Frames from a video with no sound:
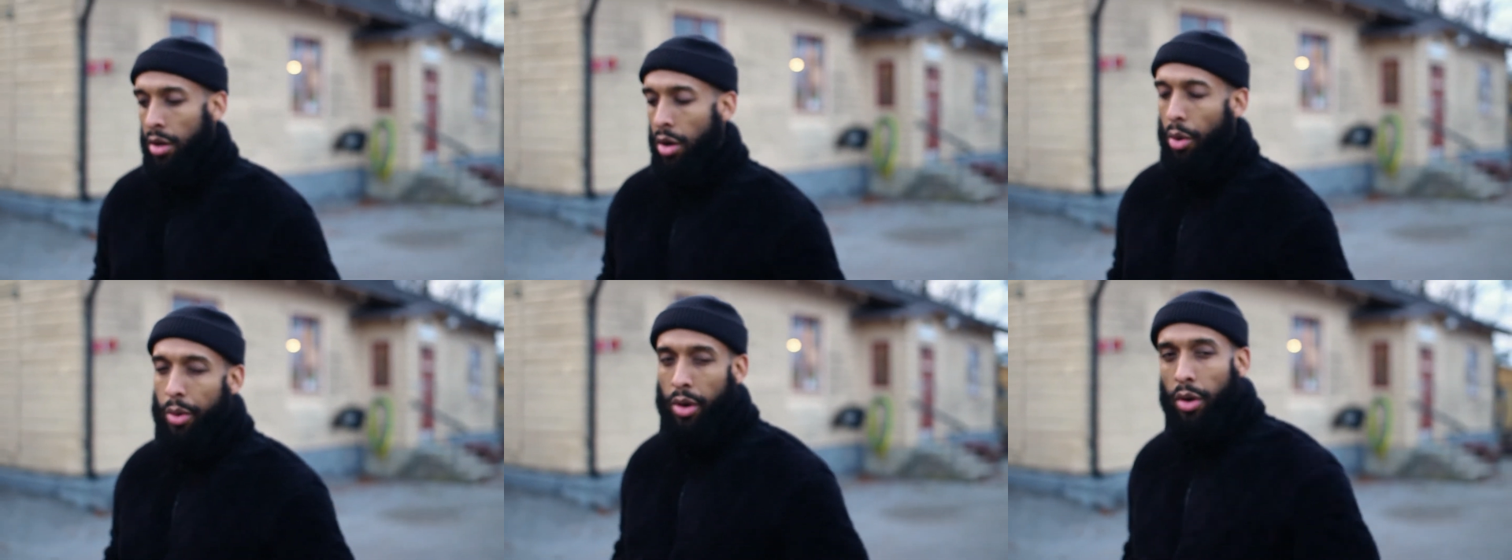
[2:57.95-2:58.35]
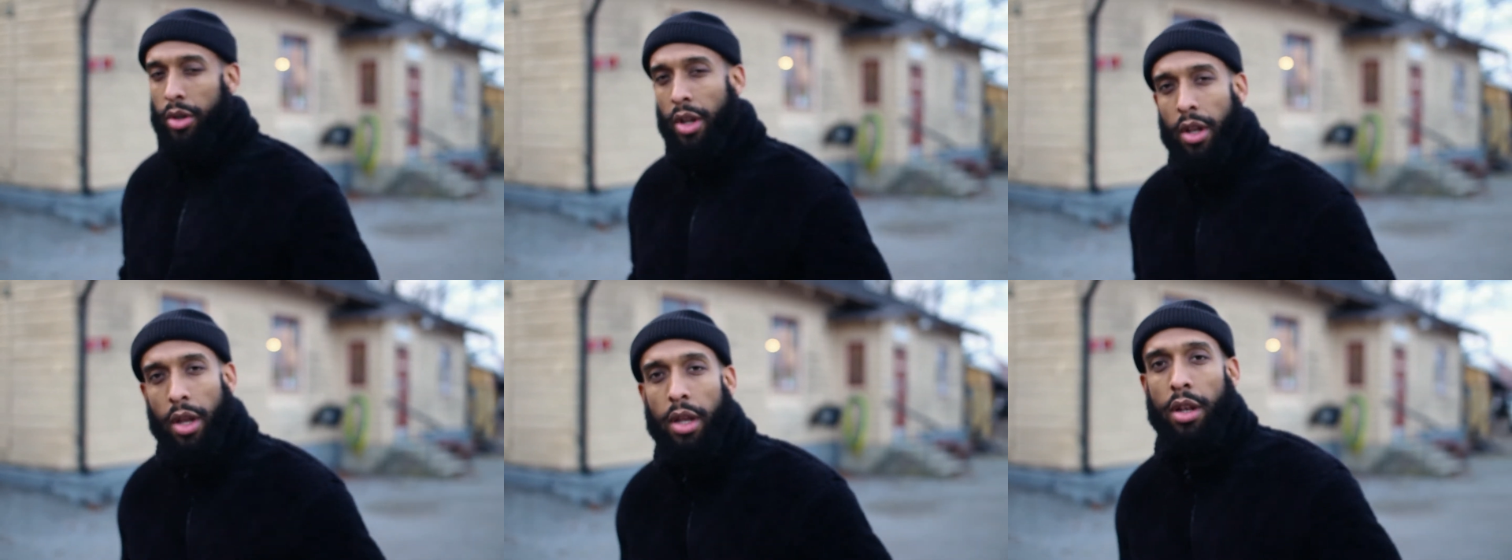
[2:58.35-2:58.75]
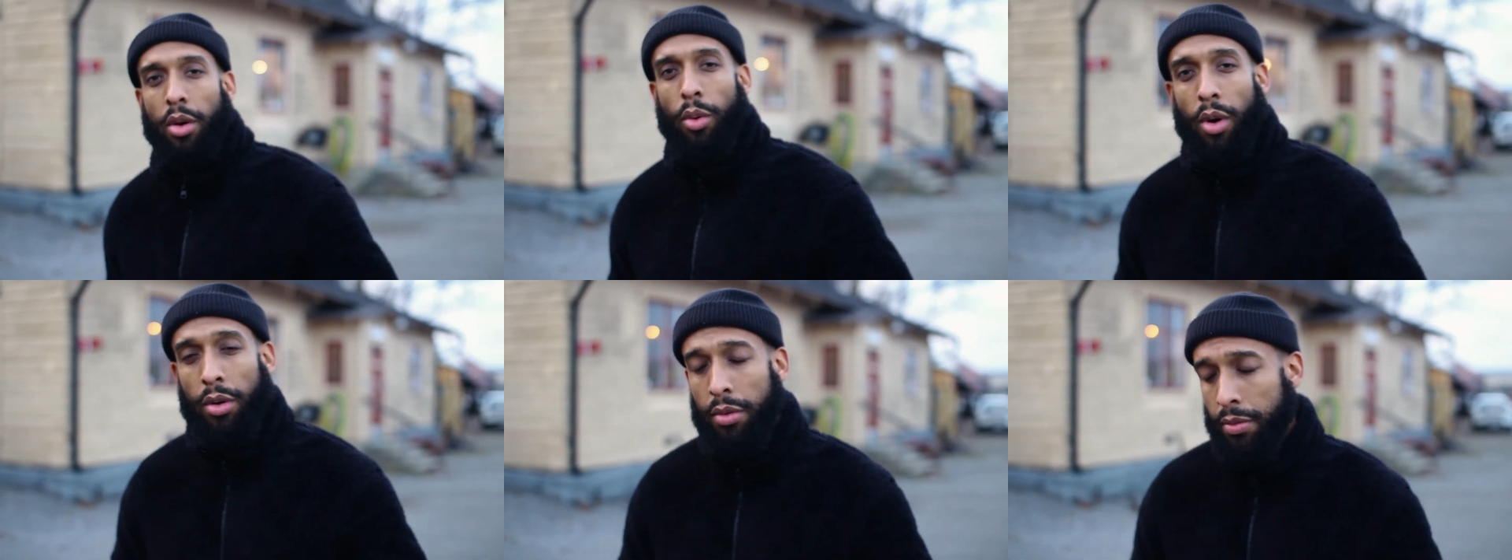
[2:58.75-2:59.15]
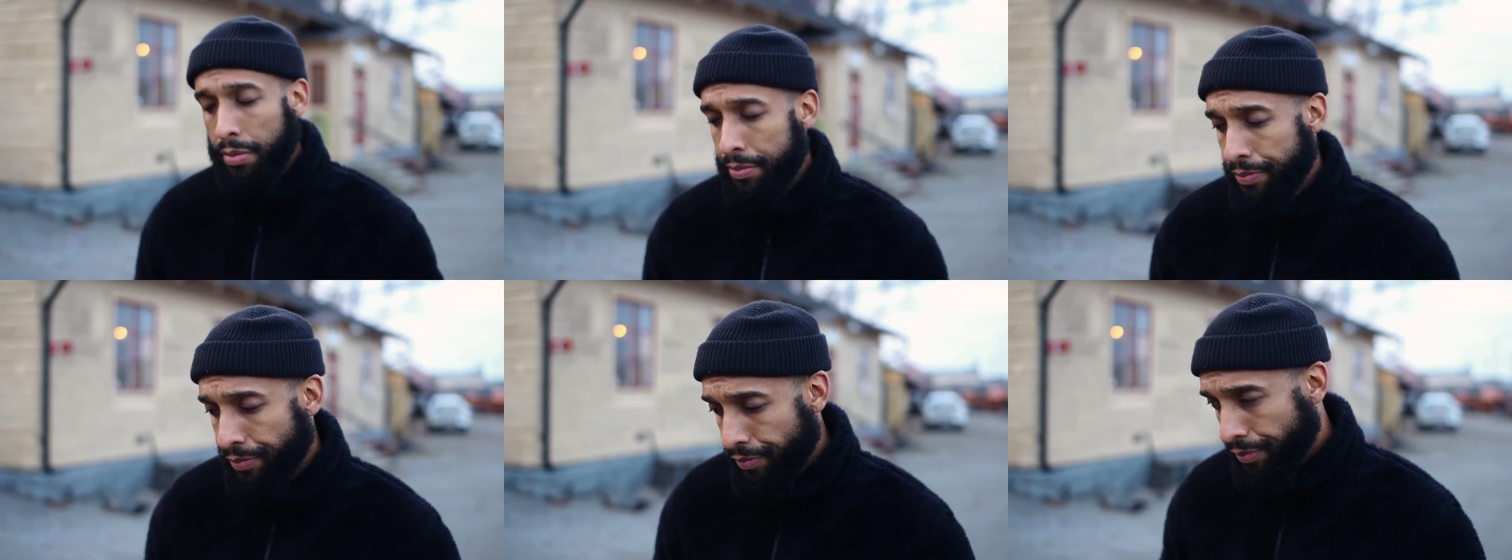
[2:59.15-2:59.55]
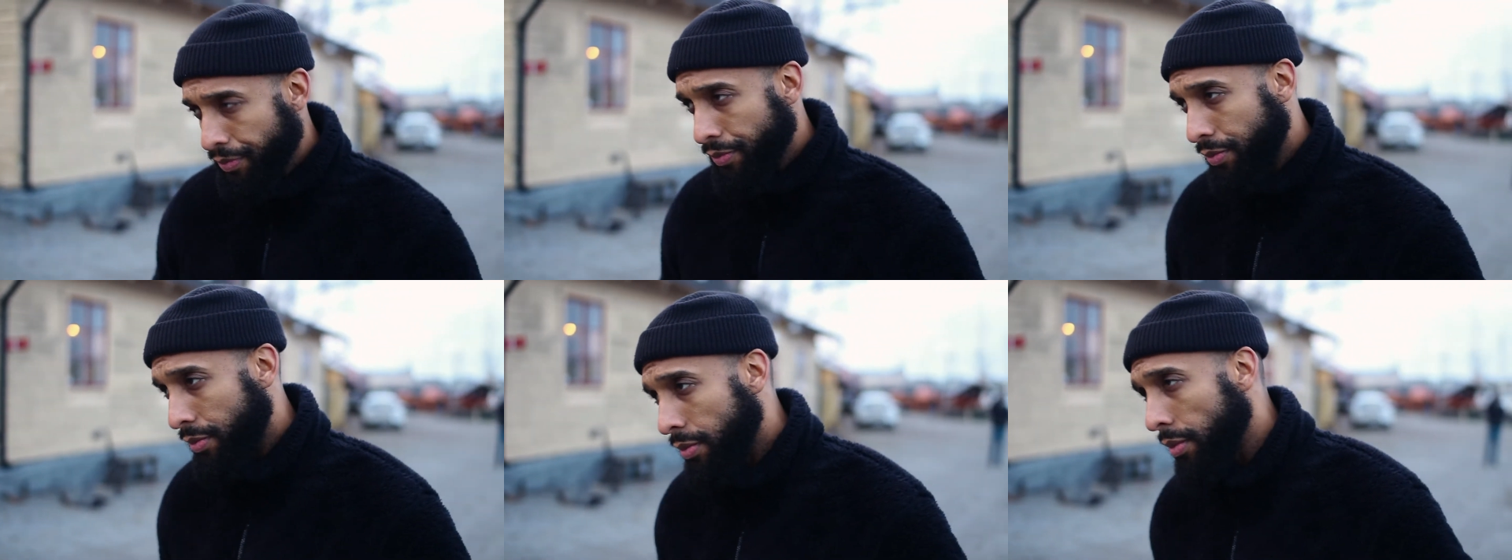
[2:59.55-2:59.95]
going on in the world
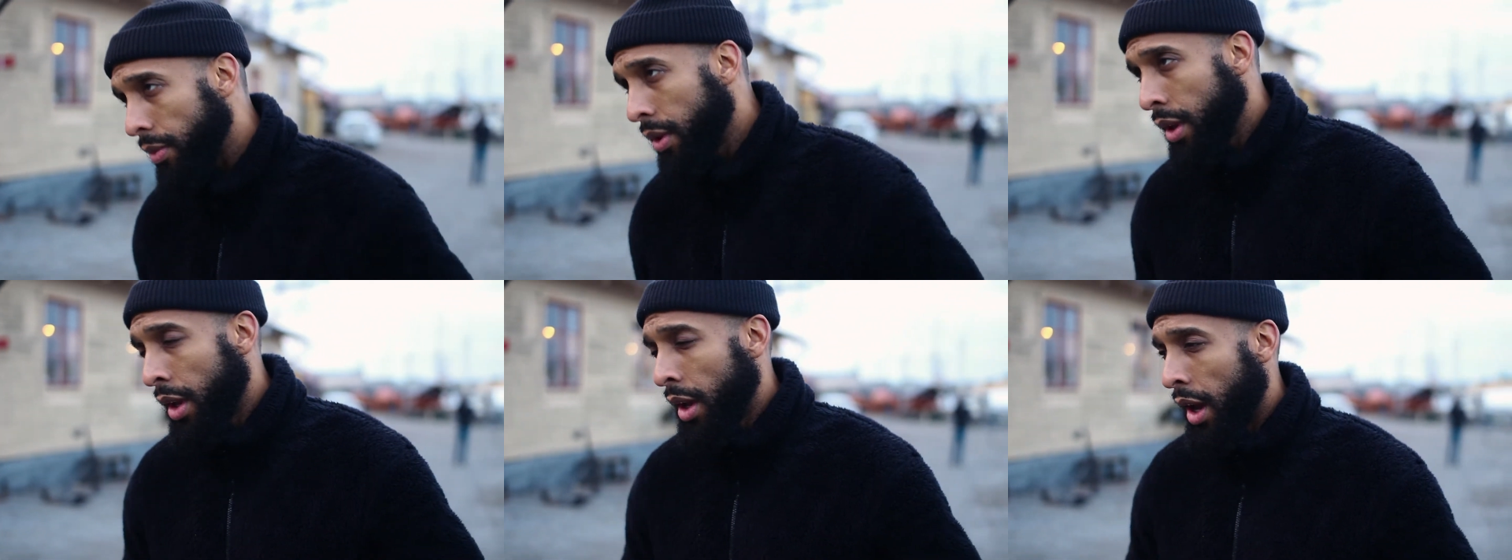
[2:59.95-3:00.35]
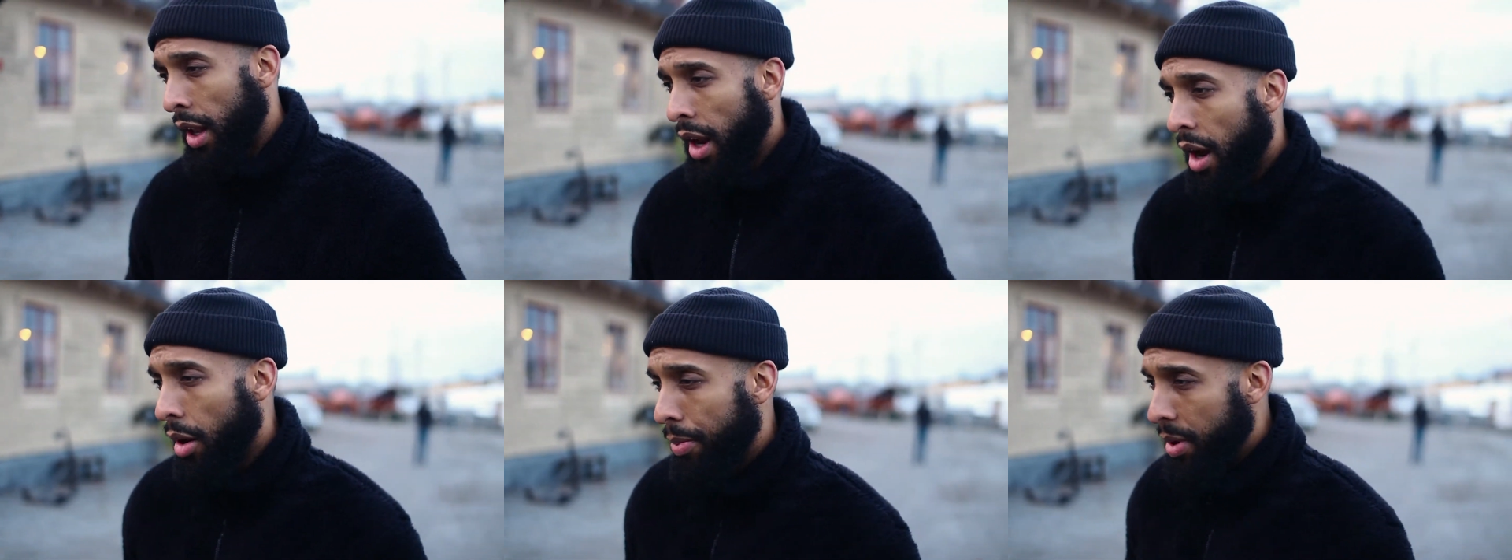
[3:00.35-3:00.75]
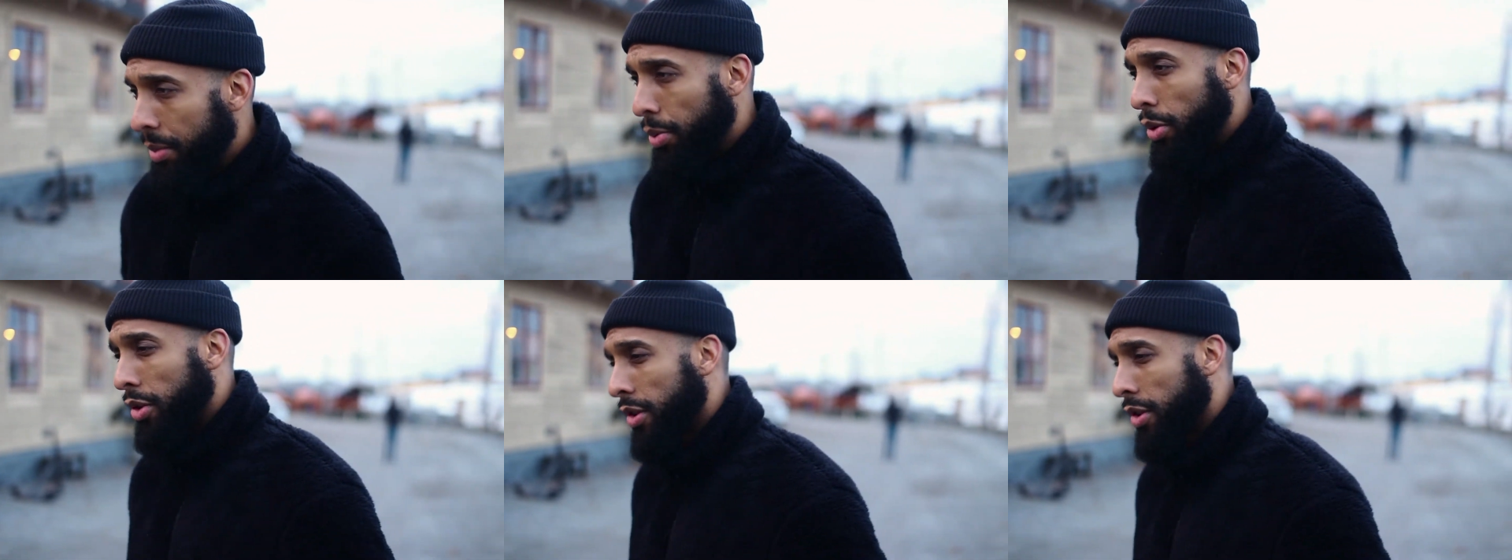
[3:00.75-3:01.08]
and how people